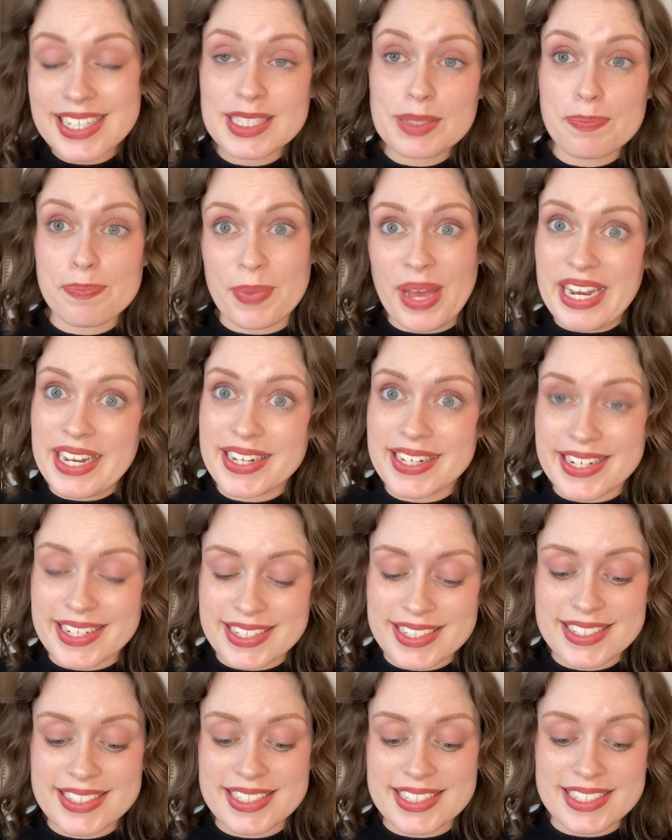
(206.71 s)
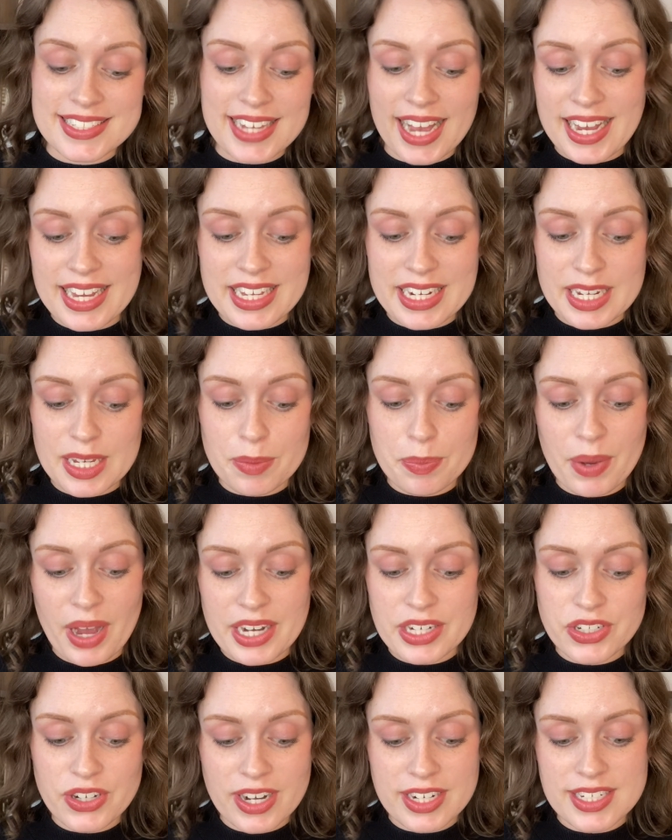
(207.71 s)
Benedict Society by
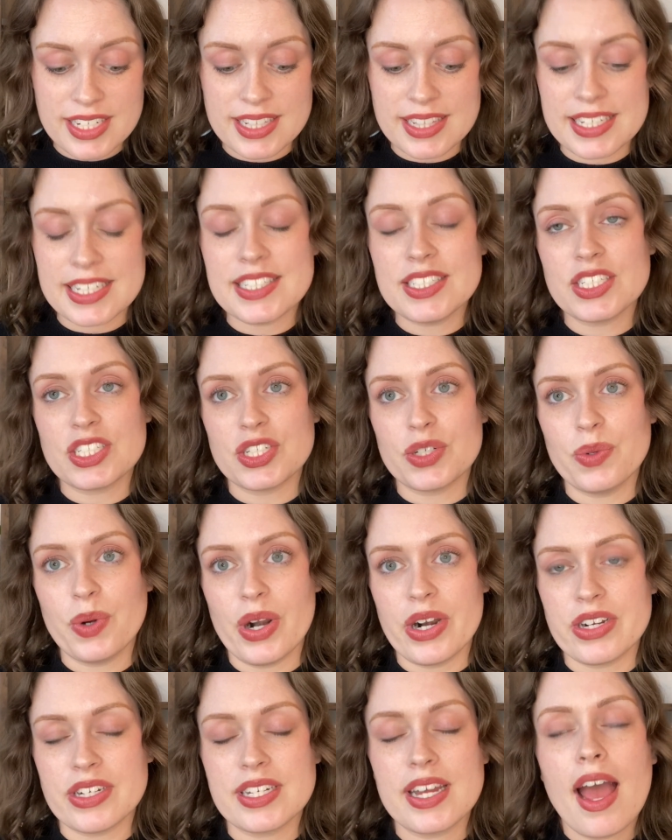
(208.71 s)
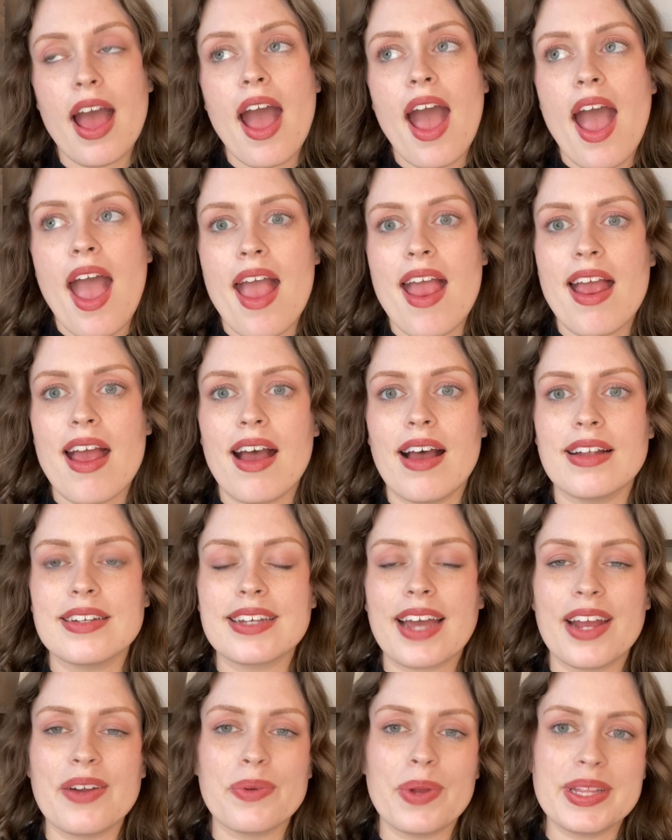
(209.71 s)
Trenton Lee Stewart, and
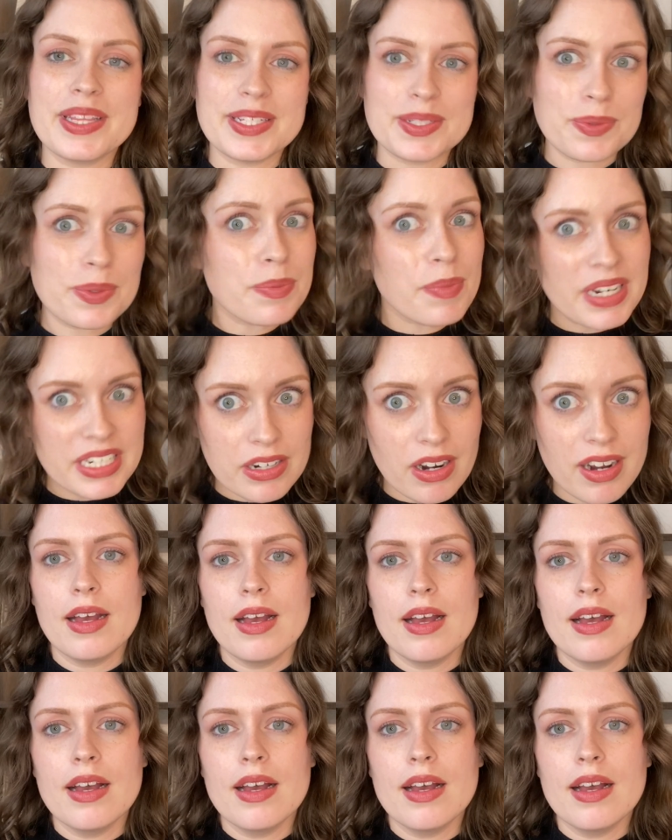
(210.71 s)
I read this with my daughter.